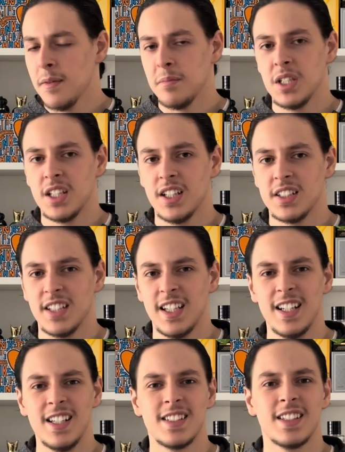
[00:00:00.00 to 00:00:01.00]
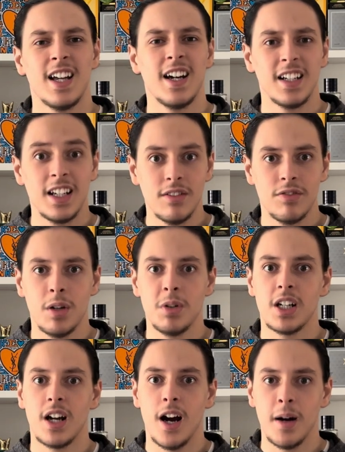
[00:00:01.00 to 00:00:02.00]
because it is not a very
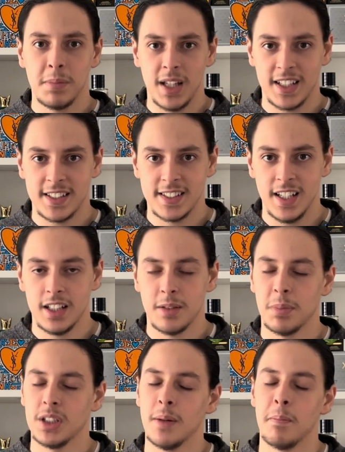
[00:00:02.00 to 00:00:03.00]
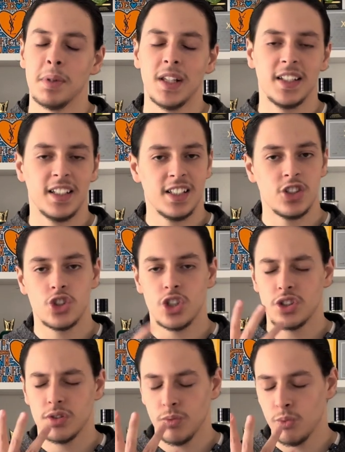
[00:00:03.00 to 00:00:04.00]
complex scent, but the blend is
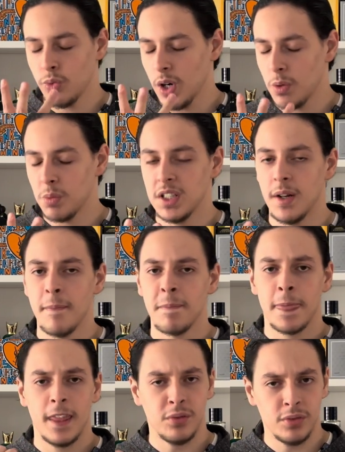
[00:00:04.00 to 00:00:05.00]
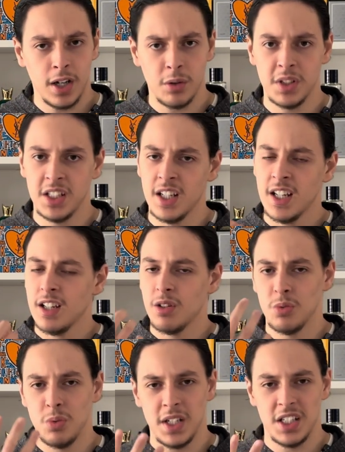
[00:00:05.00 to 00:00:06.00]
just very
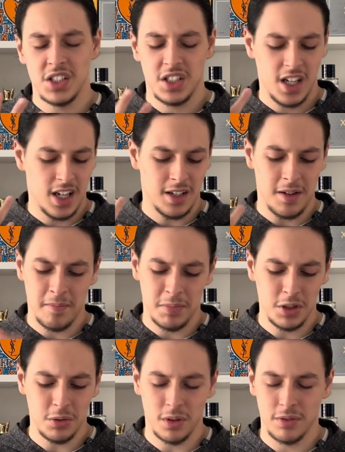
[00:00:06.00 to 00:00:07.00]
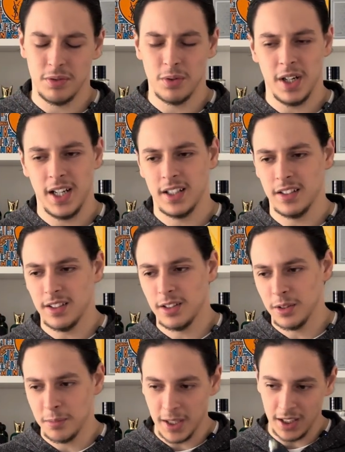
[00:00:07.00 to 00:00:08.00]
rich and beautiful. And
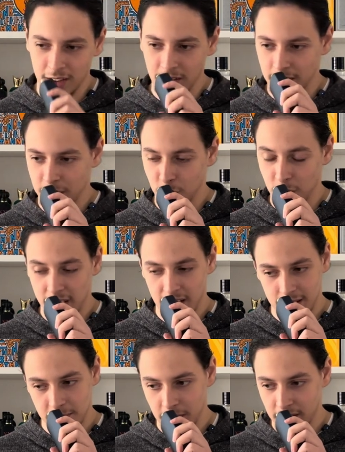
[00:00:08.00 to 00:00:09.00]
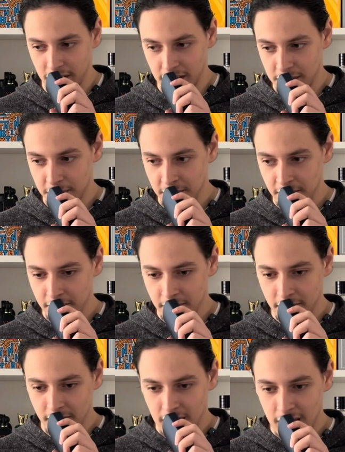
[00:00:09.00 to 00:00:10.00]
oh my god, when I smell this,
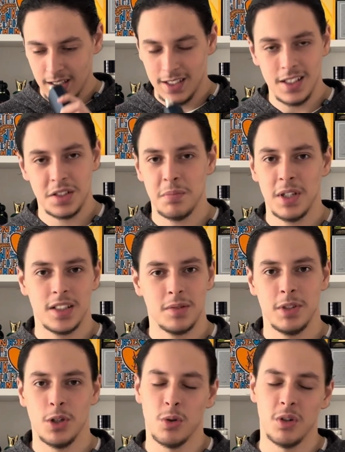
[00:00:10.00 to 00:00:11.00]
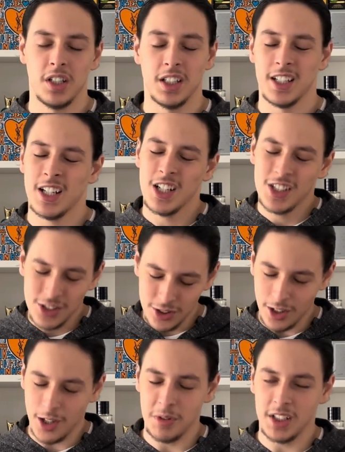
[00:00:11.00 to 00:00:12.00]
it just makes me horny.
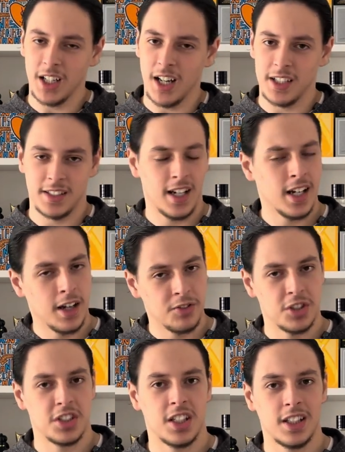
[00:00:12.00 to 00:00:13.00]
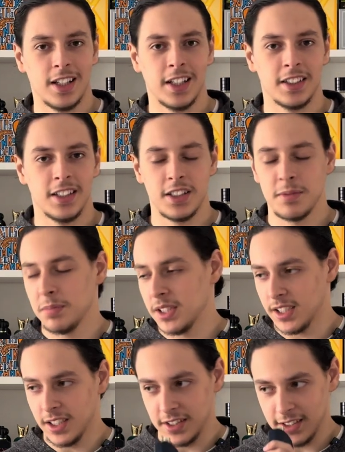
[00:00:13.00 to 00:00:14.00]
Sorry guys, I have to say it like this
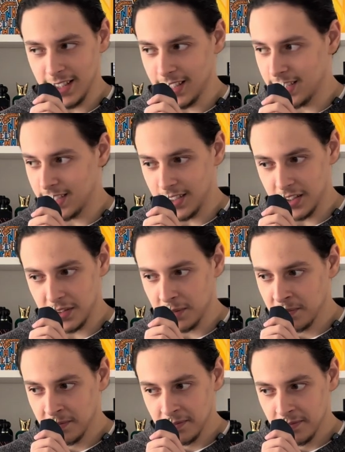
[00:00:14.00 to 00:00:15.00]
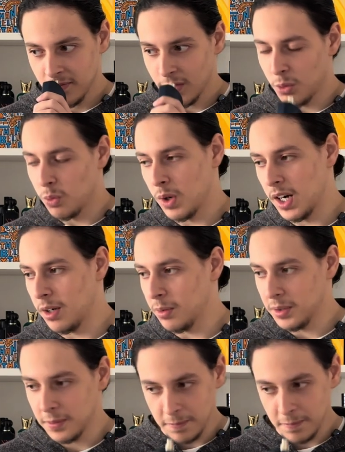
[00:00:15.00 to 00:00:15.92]
because it's just wow.